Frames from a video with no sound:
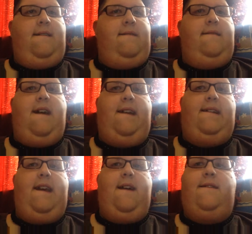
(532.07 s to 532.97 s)

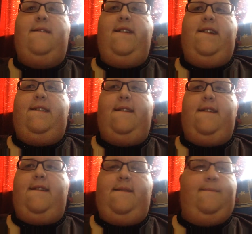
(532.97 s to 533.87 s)
they always
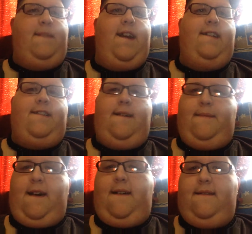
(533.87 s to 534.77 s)
bitch
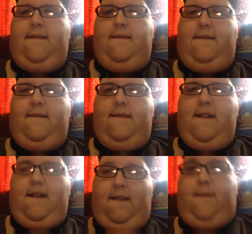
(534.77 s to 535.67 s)
about
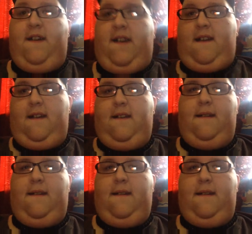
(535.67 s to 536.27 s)
the winter.